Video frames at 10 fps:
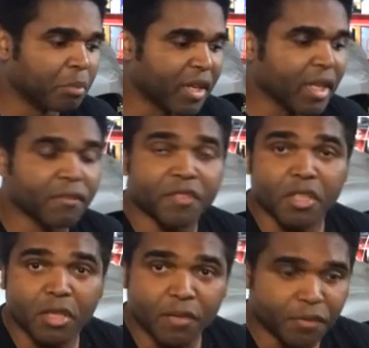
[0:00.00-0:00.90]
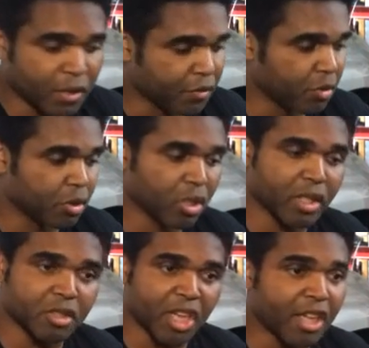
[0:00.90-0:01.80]
But if you're
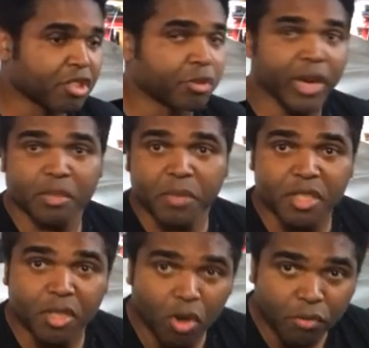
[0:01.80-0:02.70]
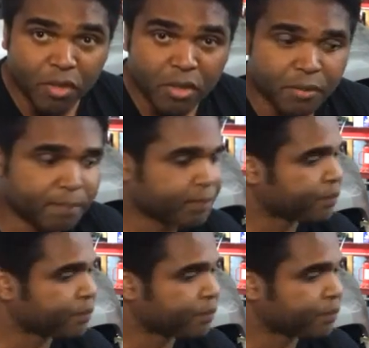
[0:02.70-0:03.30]
going to change the transmission over,